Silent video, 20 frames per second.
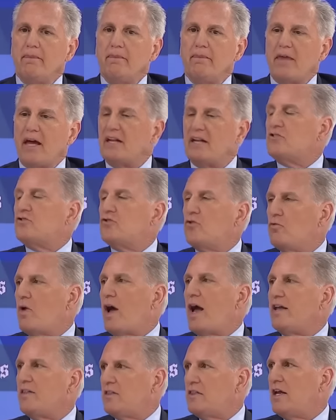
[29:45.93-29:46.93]
that it's the
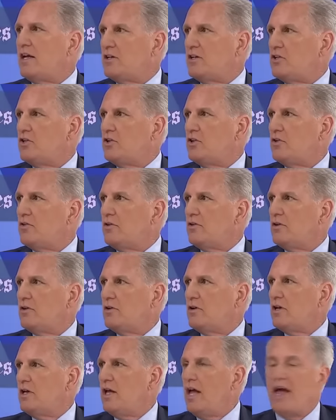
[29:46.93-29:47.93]
right thing to do.
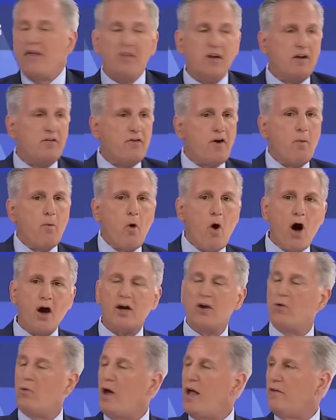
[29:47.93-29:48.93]
And then if I'm
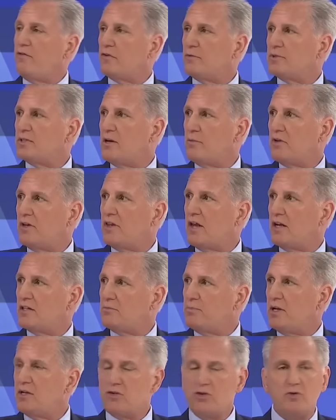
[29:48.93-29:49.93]
walking away from something that I
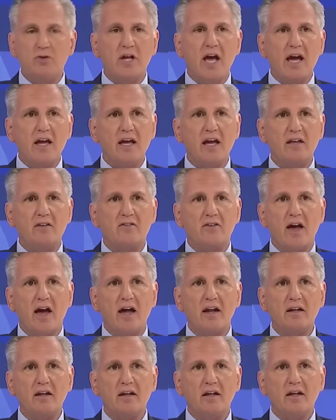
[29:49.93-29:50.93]
spent two decades
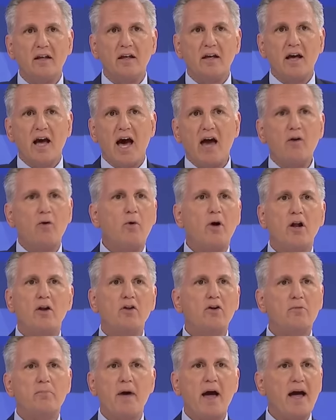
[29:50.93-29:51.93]
at, I don't want to
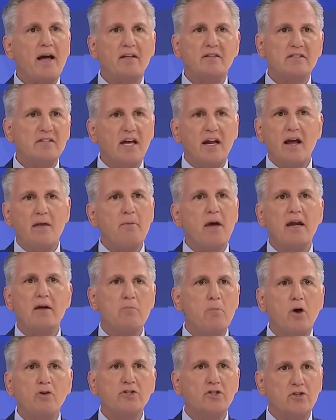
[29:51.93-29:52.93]
look back and say I made an
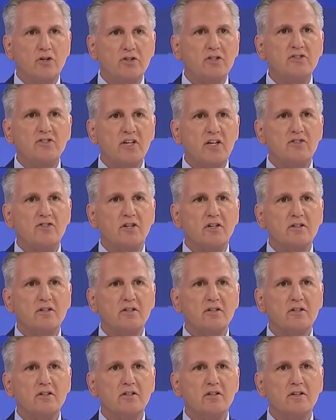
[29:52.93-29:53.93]
emotional decision.
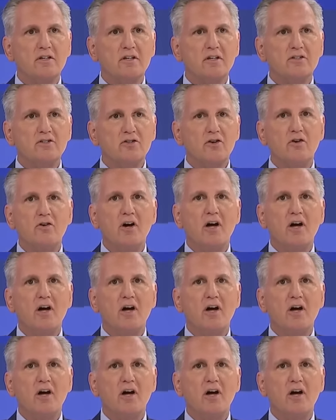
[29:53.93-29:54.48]
So